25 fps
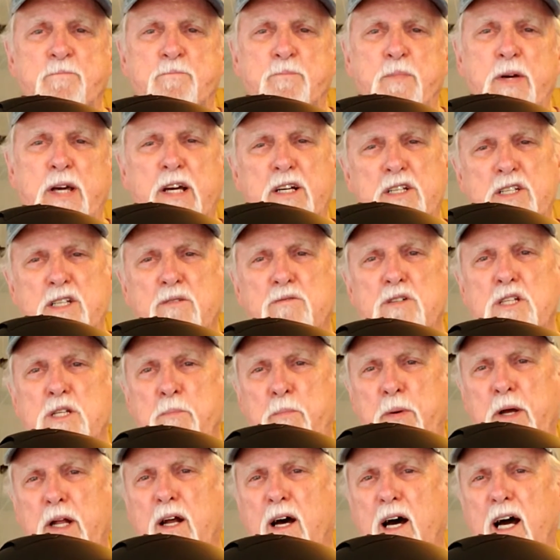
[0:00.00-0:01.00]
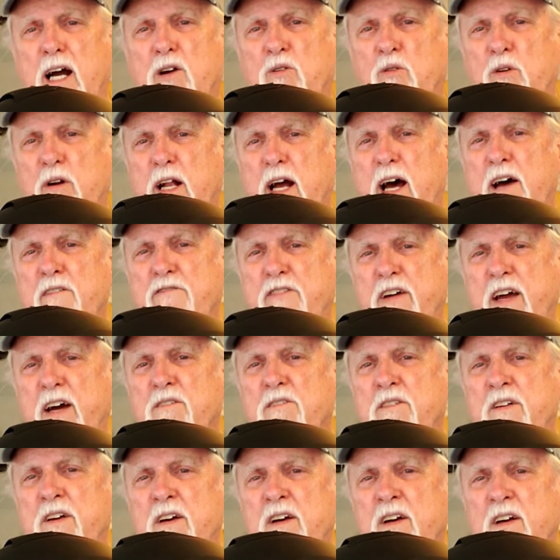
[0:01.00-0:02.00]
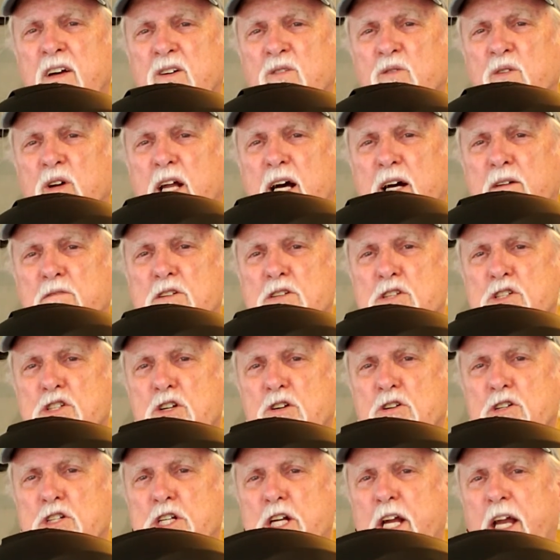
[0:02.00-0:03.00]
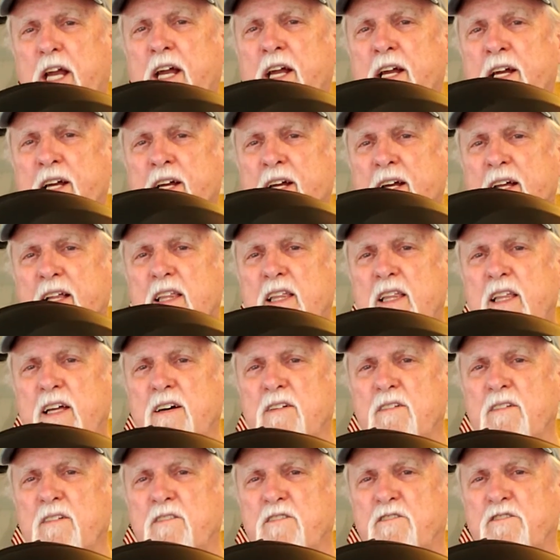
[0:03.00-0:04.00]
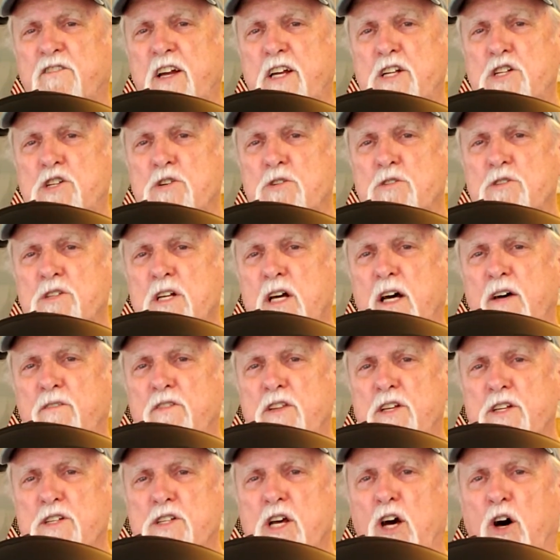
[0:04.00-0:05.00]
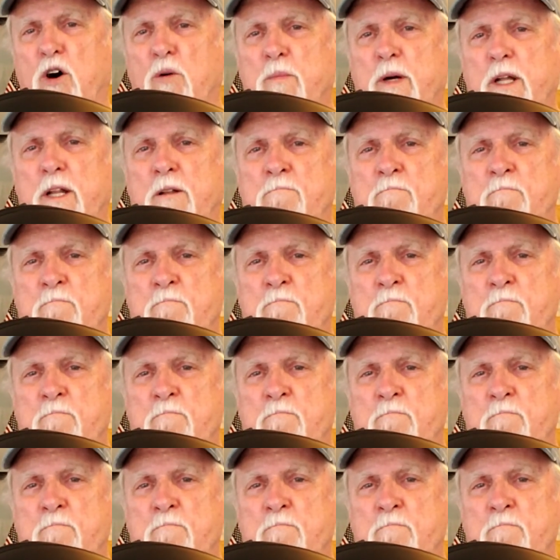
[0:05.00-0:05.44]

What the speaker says: because it was a bit awkward, I found, when I was searching the features of this helmet.